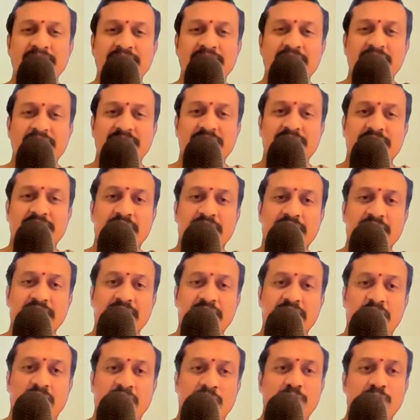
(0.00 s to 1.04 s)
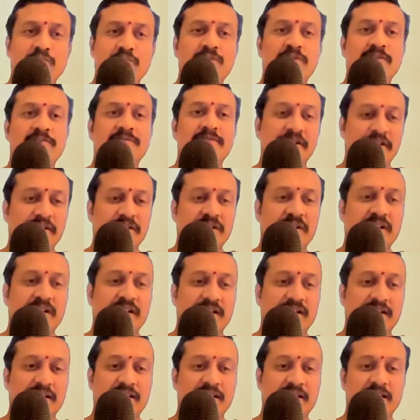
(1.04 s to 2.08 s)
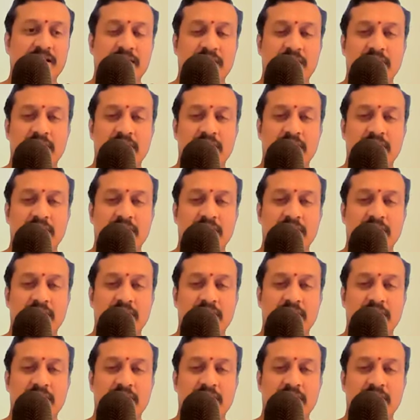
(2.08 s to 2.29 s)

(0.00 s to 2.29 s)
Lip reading: Just like how the vriksha